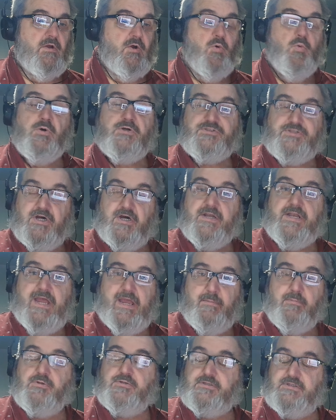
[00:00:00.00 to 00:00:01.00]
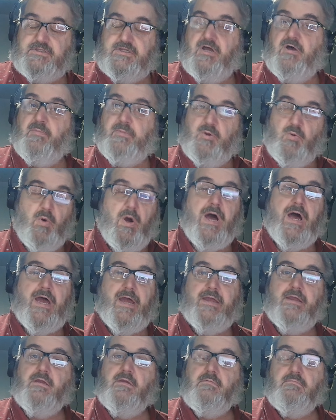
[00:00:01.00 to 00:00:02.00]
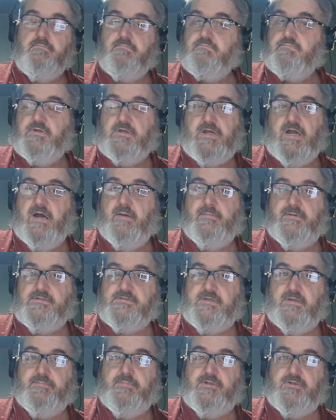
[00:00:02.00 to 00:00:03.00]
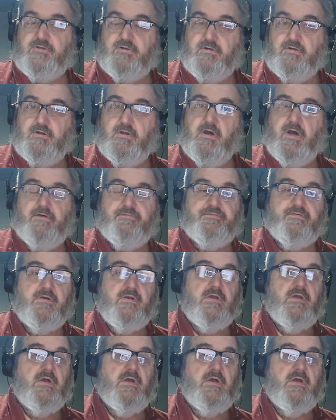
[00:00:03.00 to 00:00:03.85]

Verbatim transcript: was unable to tell me why the comments had been turned off.